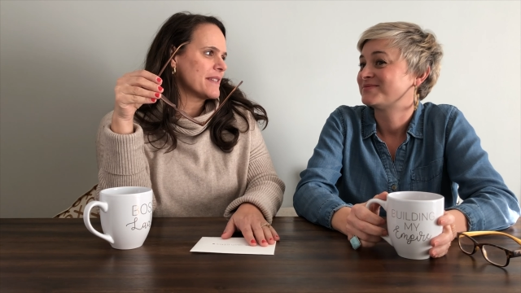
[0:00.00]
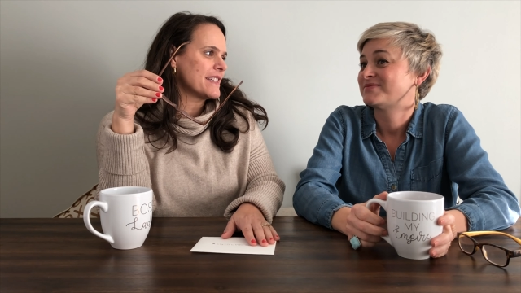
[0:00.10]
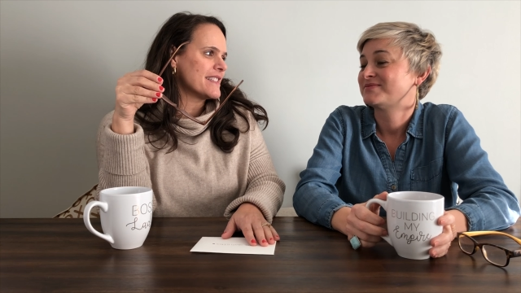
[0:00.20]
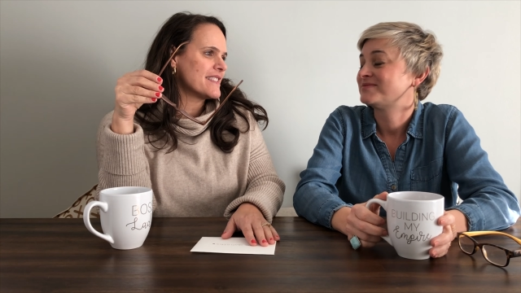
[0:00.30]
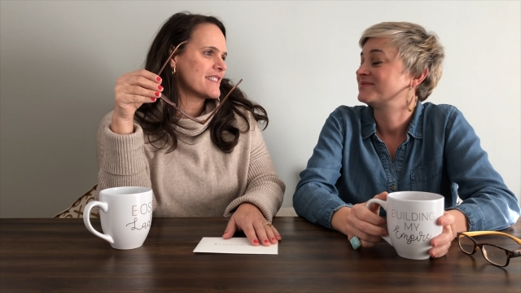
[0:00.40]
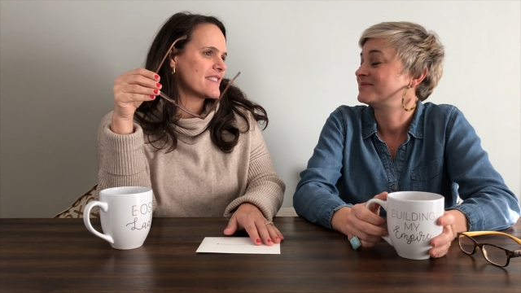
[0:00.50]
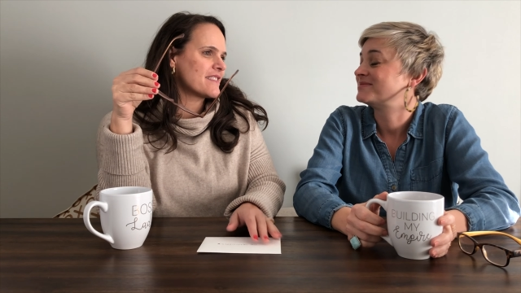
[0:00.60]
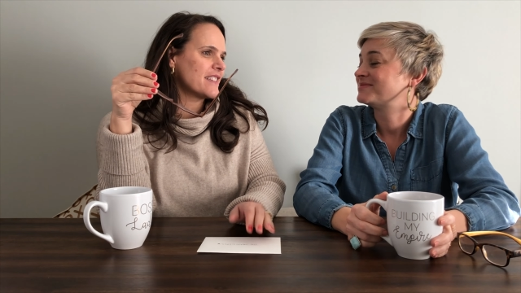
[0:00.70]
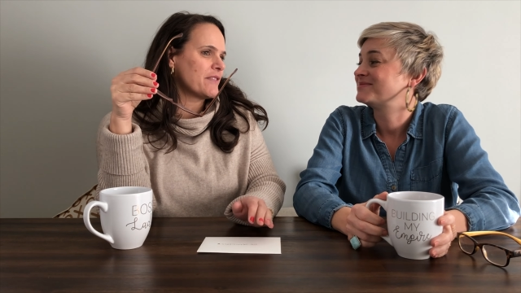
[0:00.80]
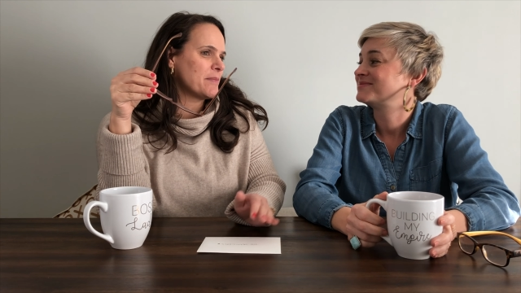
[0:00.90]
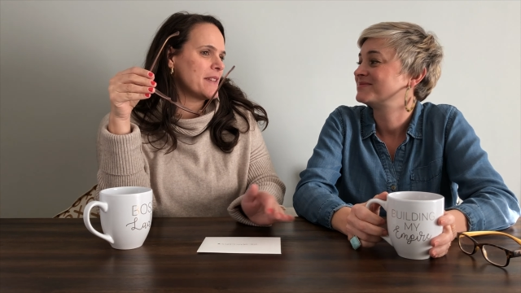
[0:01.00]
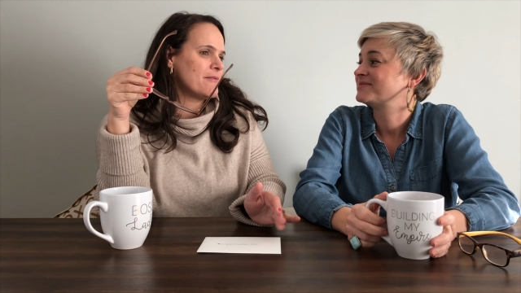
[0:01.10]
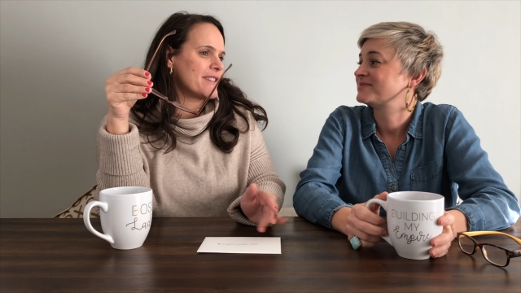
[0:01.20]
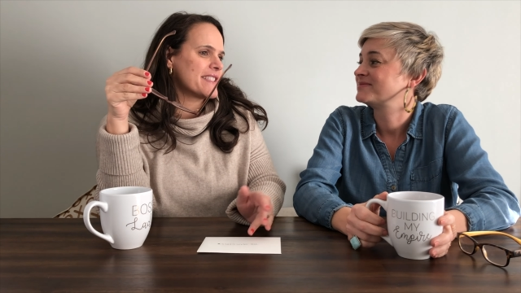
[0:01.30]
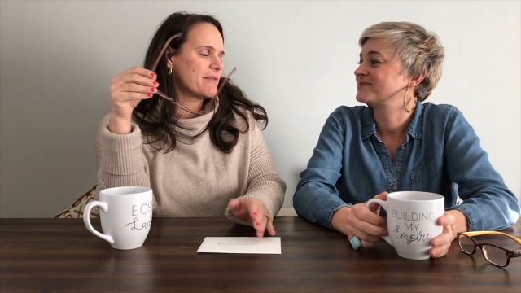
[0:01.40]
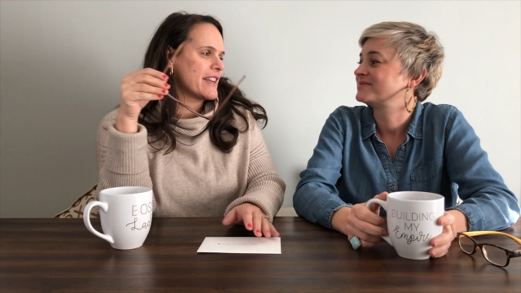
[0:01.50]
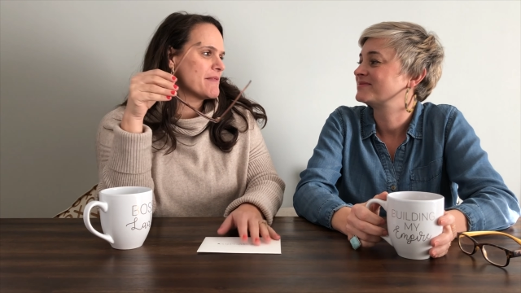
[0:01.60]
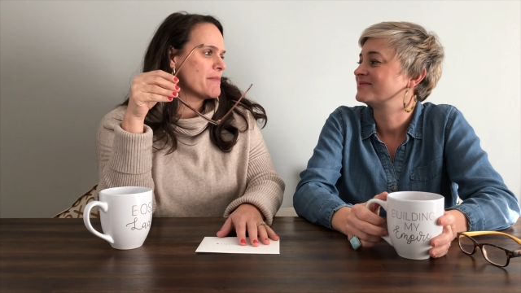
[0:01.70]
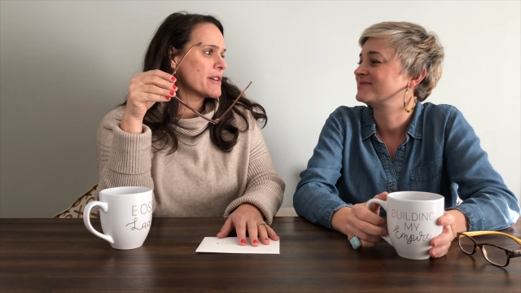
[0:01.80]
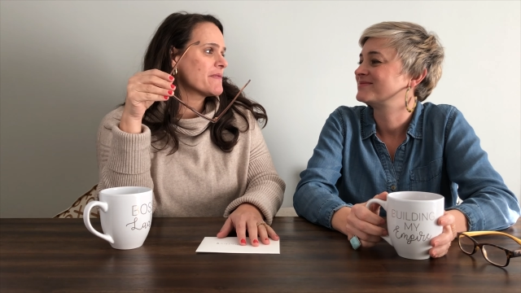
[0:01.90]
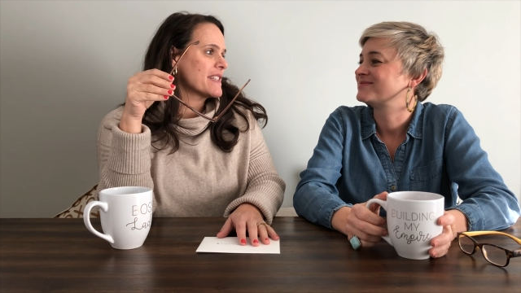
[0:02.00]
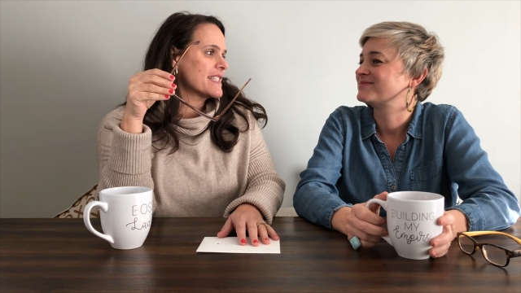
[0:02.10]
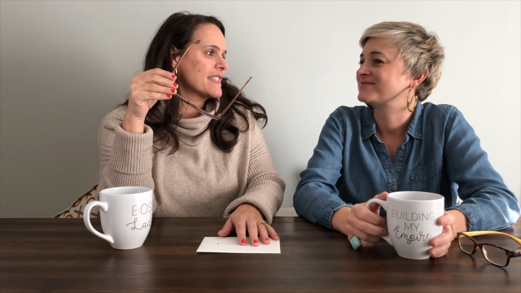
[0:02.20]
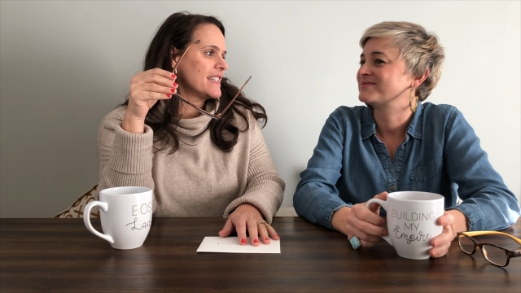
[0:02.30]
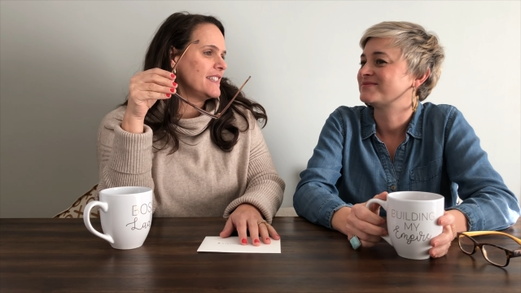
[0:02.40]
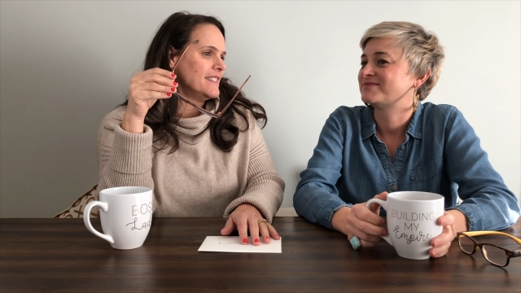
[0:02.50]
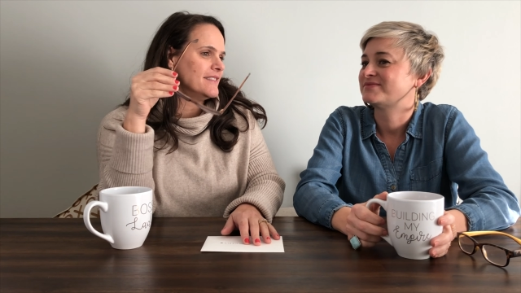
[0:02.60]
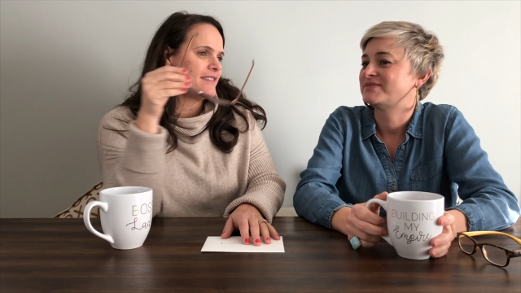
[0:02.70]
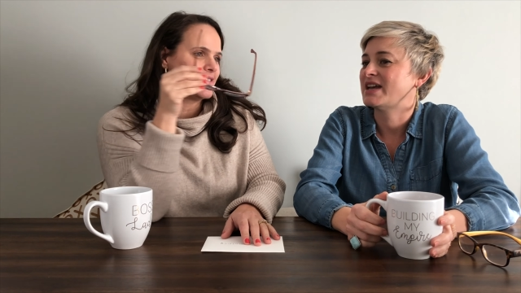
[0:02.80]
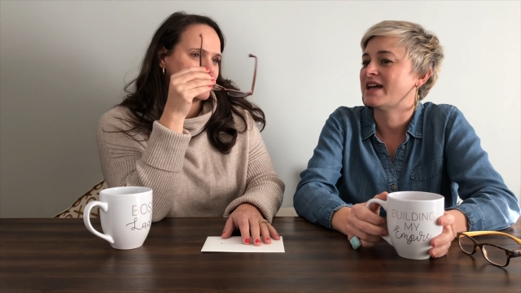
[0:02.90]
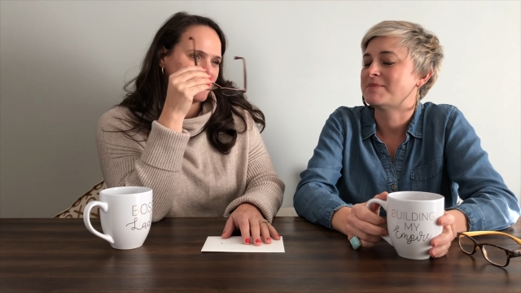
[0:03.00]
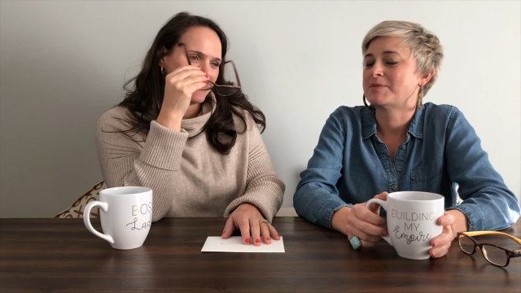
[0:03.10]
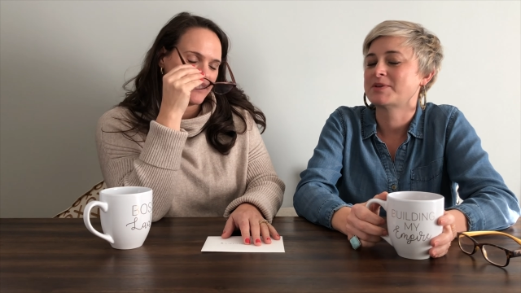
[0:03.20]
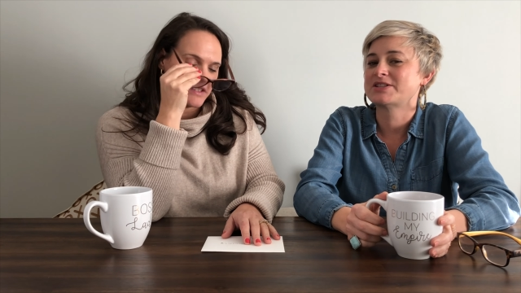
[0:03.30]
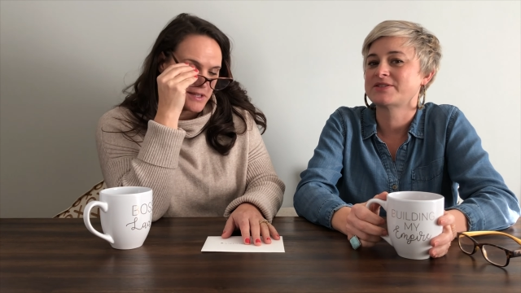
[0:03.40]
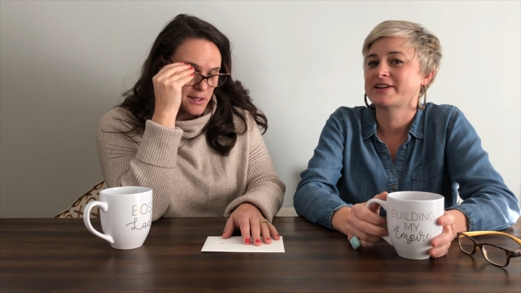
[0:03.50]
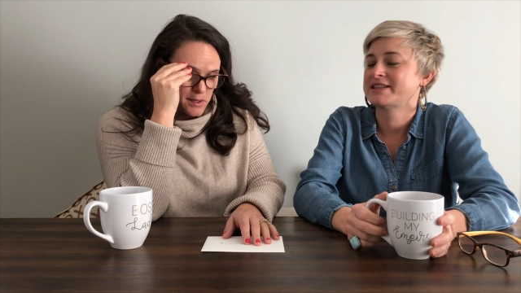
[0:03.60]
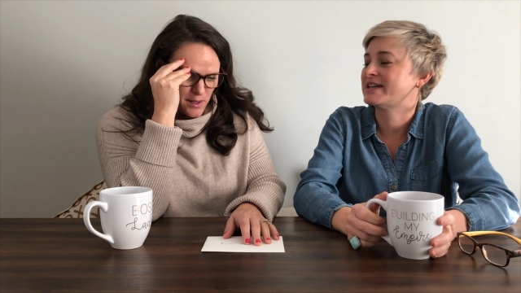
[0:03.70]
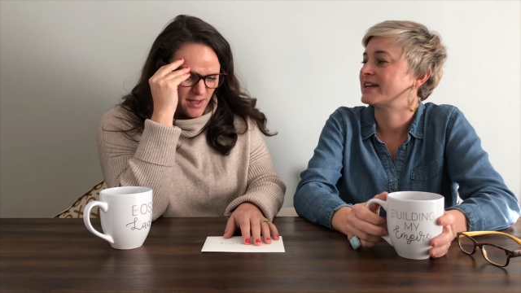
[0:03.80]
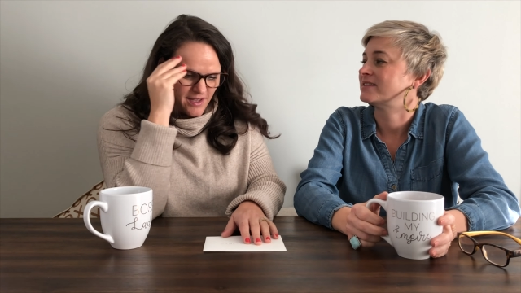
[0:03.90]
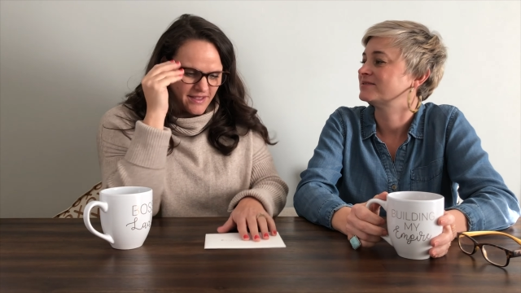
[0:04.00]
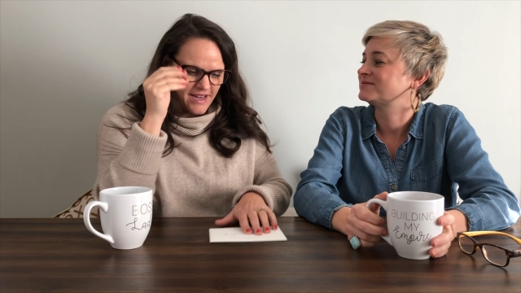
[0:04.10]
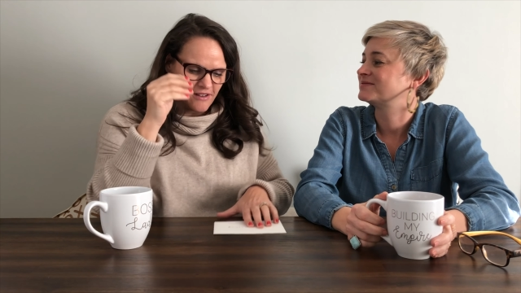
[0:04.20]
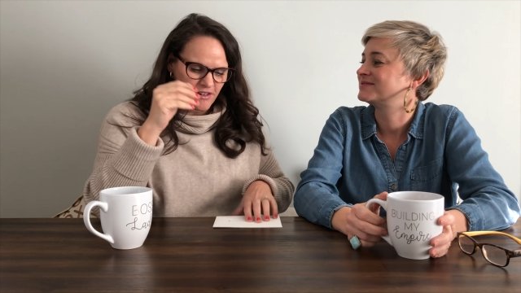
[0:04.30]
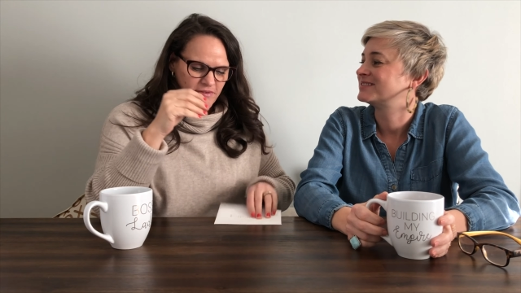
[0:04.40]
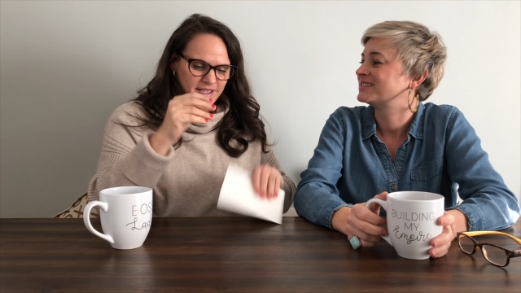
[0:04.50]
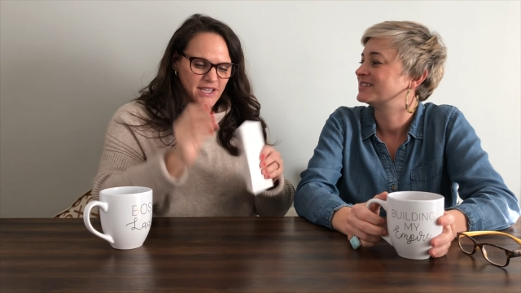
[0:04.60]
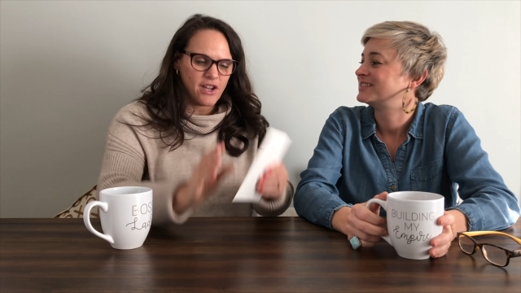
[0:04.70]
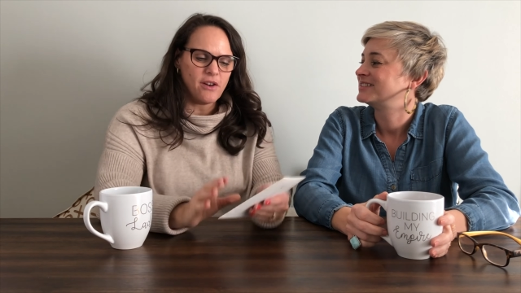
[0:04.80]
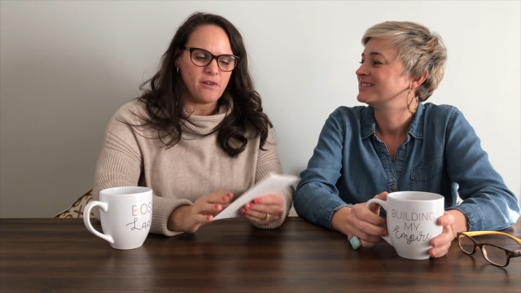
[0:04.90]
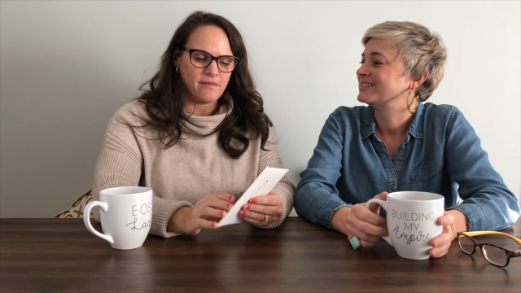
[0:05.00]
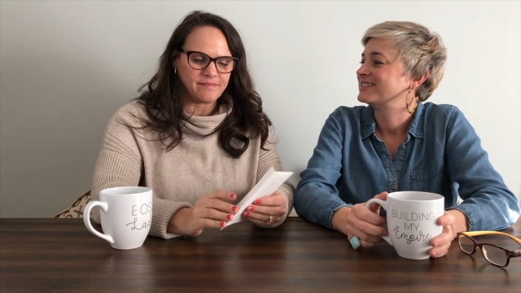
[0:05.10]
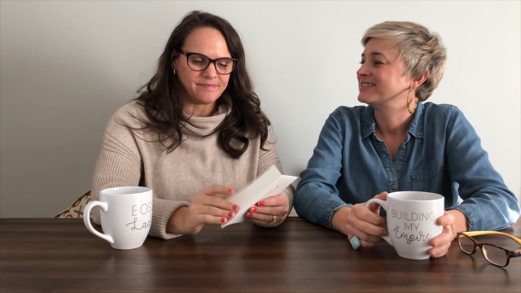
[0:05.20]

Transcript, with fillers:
Speaker 1: because everybody wants their wedding to be perfect, and they
Speaker 2: yeah, people want to do the right thing. They
Speaker 1: don't always know.